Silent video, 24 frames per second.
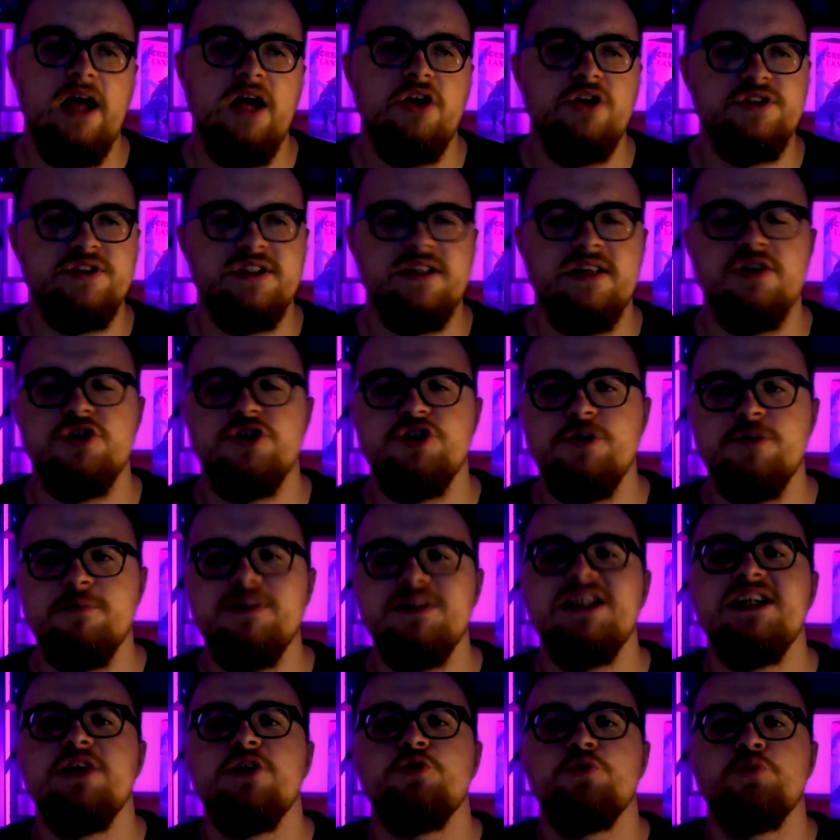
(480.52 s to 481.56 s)
understand that some
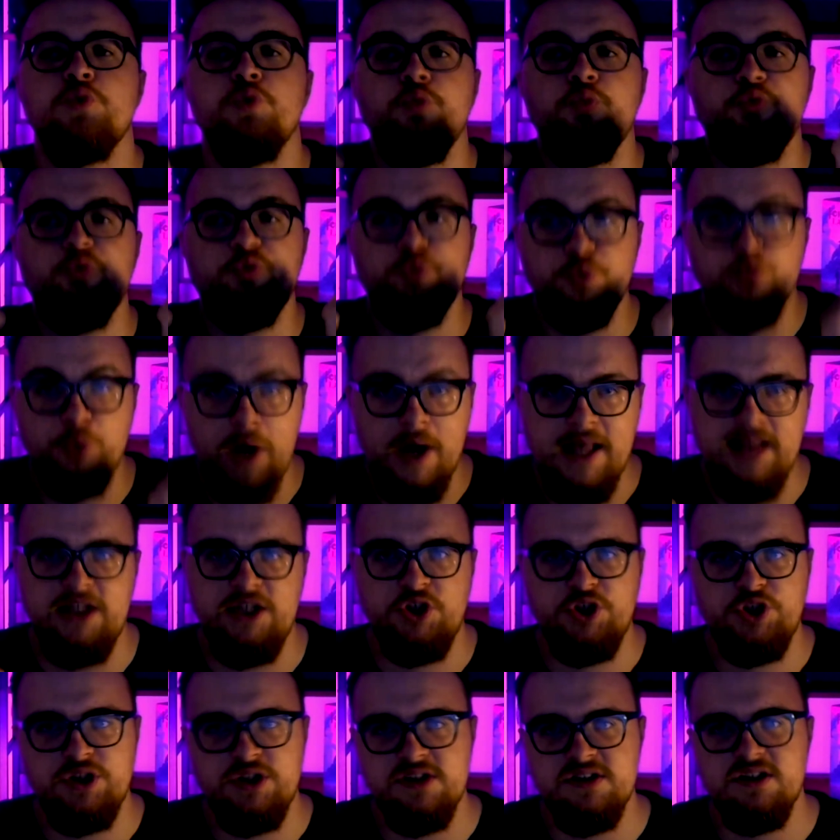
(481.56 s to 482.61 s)
players will
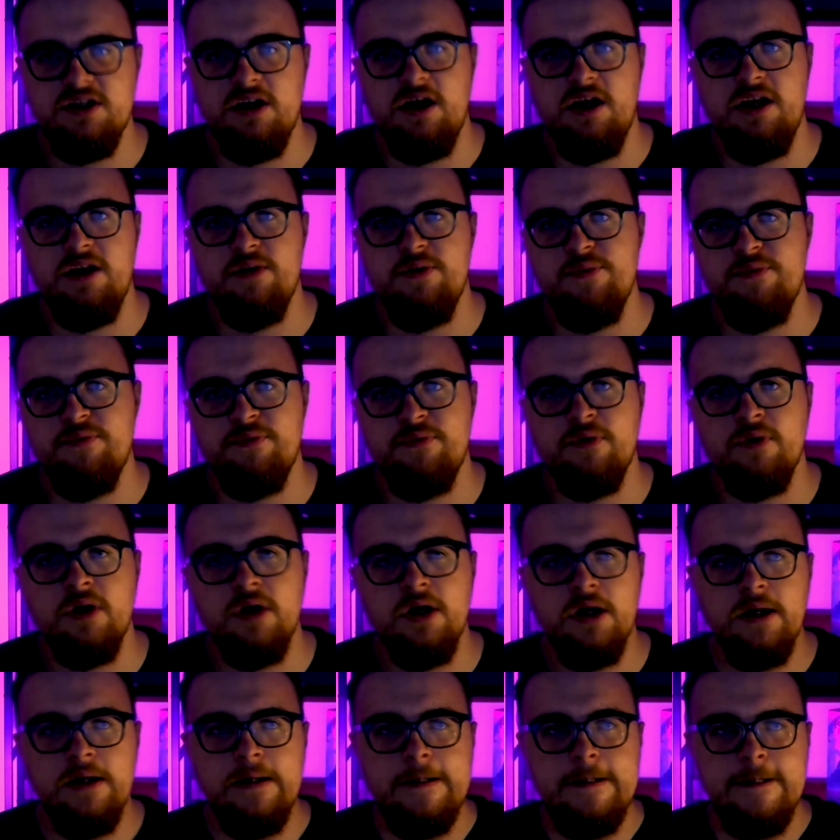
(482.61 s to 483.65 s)
relish this kind of
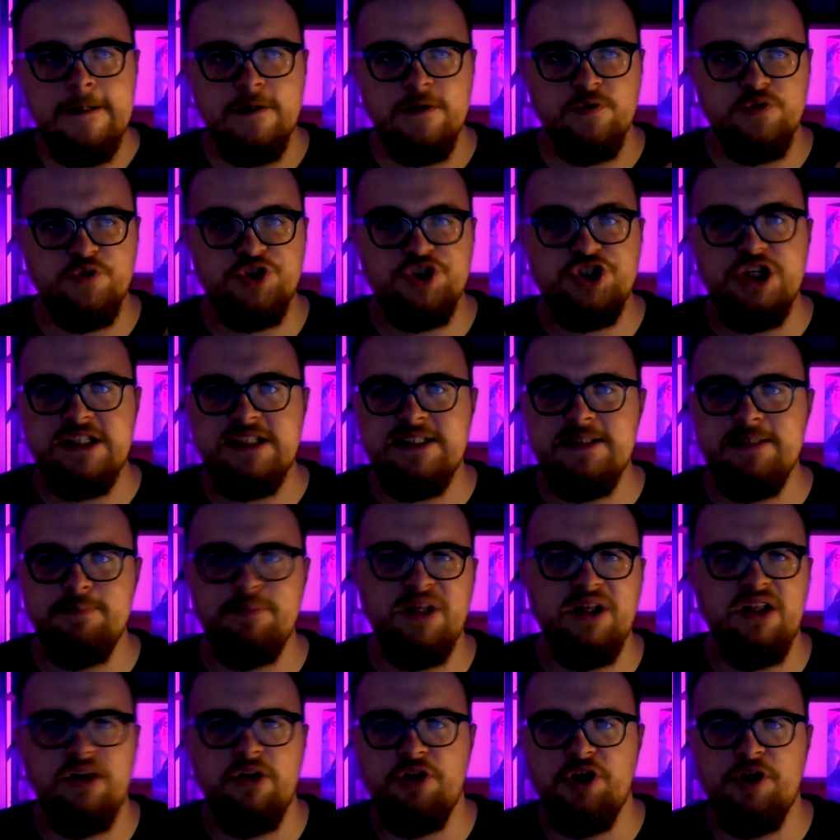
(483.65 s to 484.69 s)
city
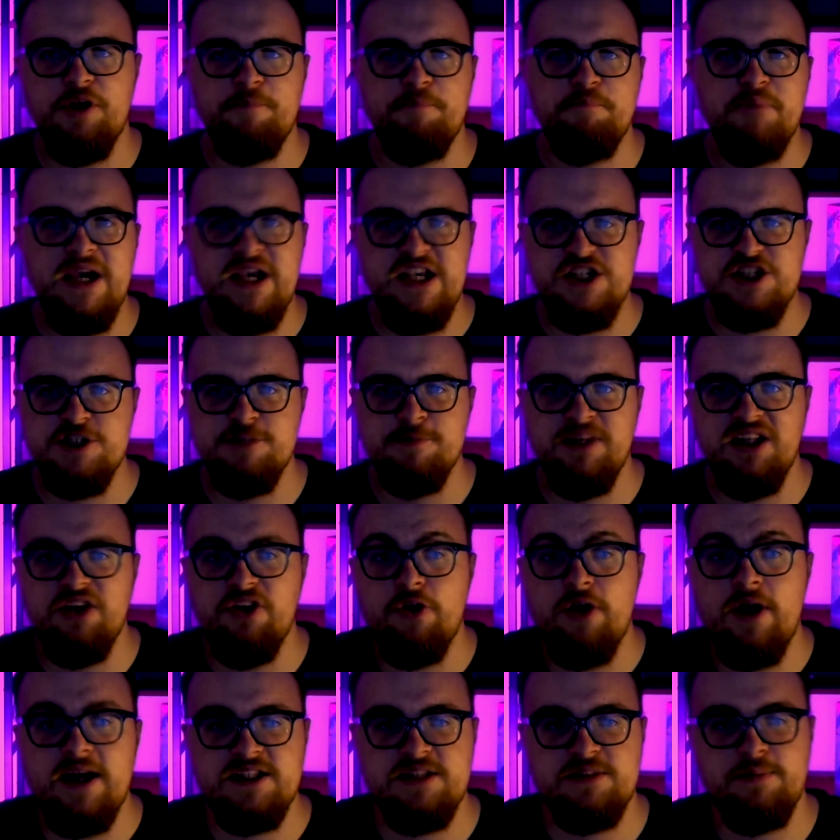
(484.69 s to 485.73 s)
builder, base
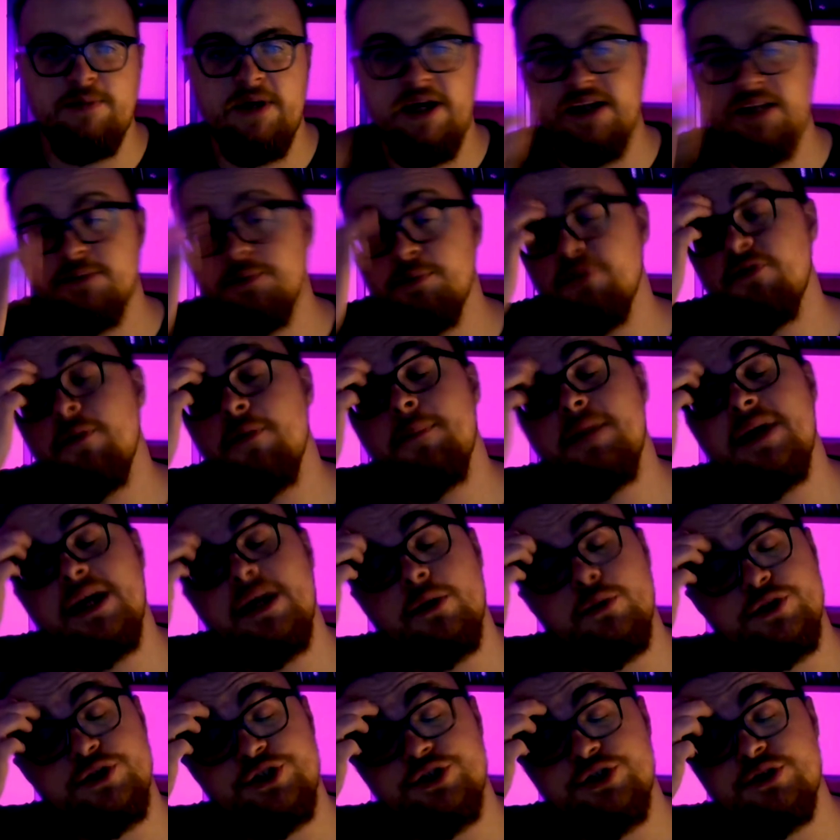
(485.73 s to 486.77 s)
builder aspect, but for me it
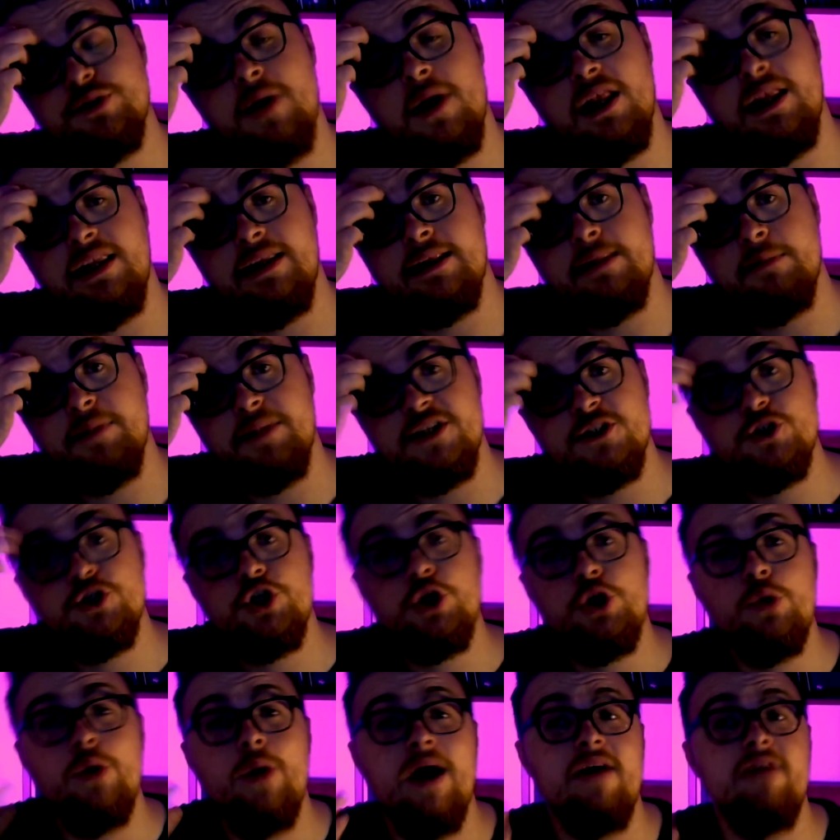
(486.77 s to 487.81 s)
was just a little bit
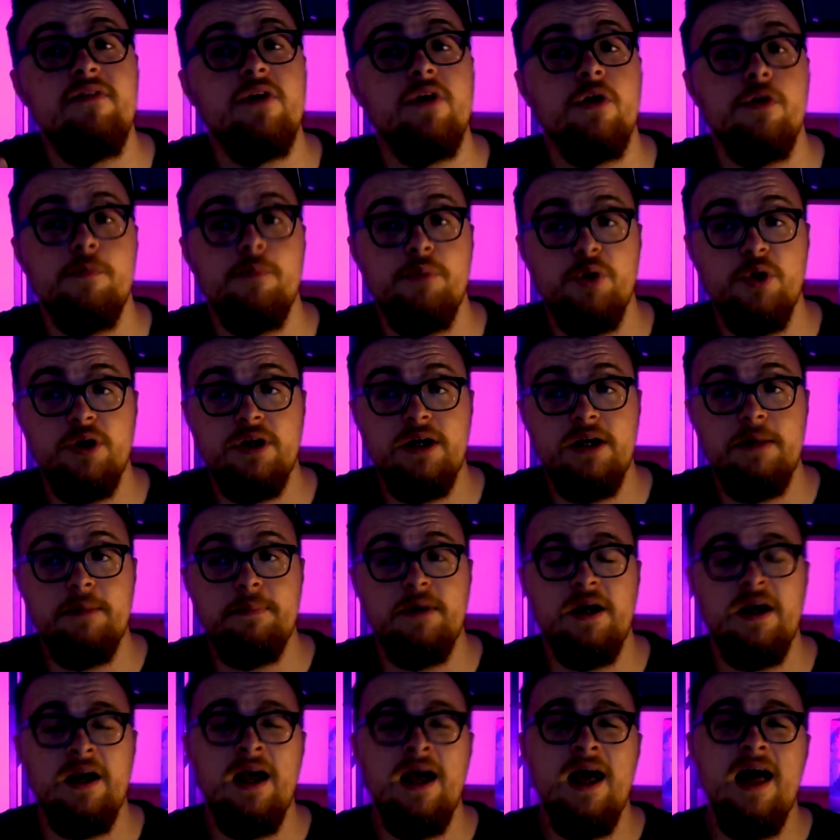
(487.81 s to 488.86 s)
too heavy on the
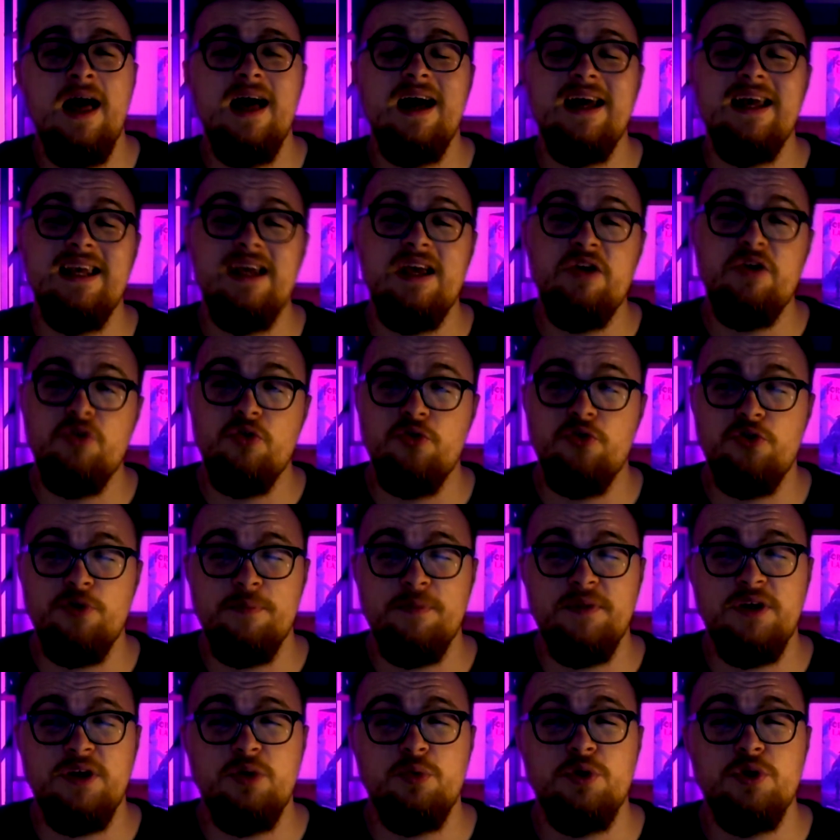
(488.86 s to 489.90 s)
bookkeeping and isn't
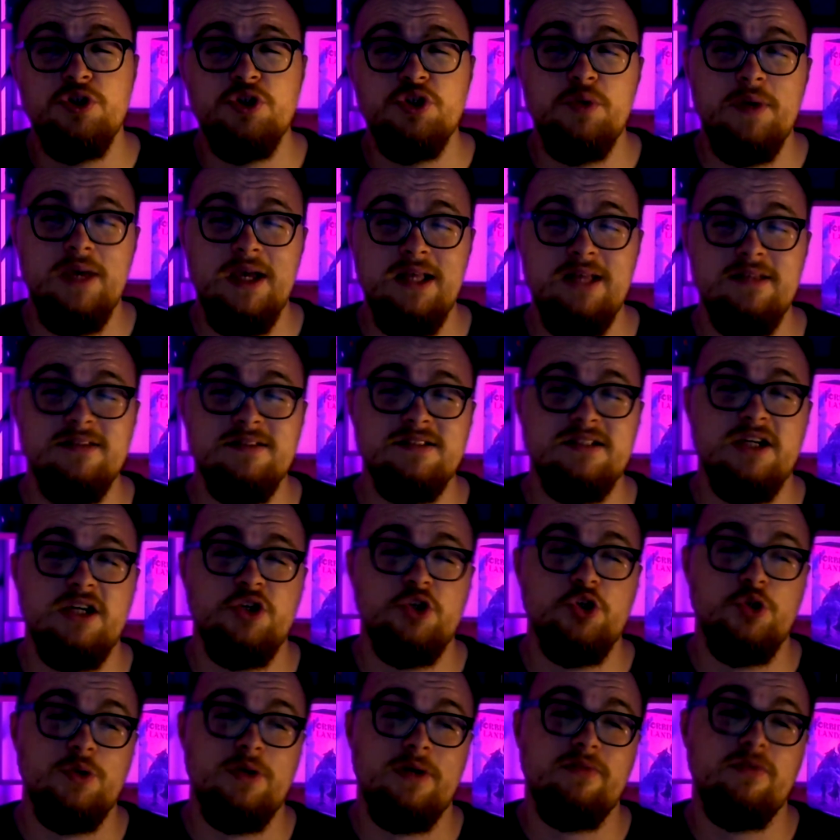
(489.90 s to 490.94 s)
something you could do in
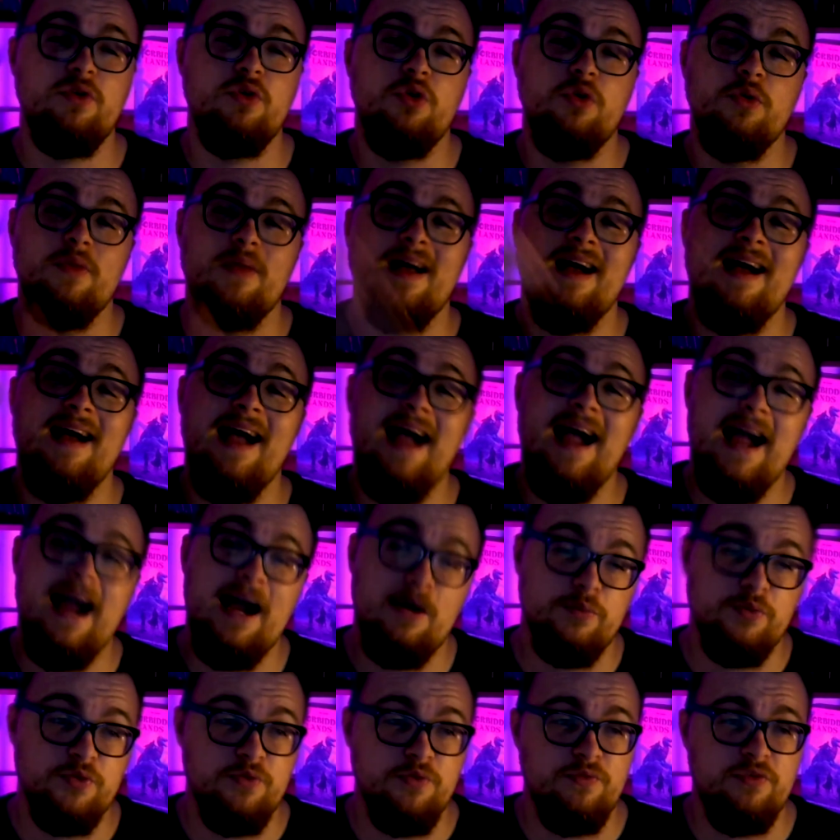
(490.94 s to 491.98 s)
session. You have to do that
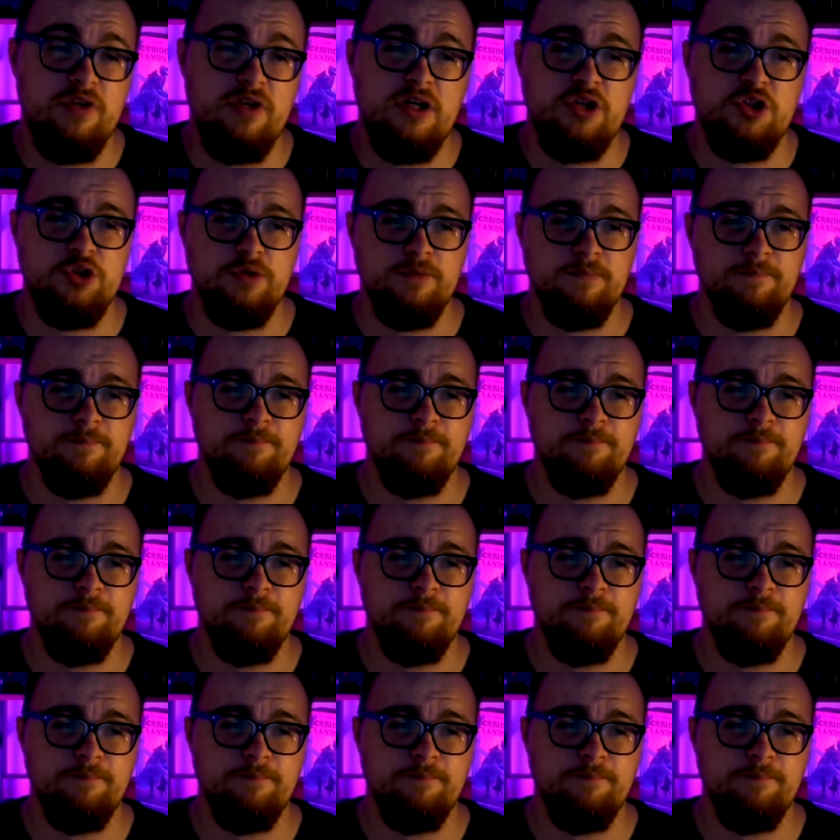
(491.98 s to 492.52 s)
out of session.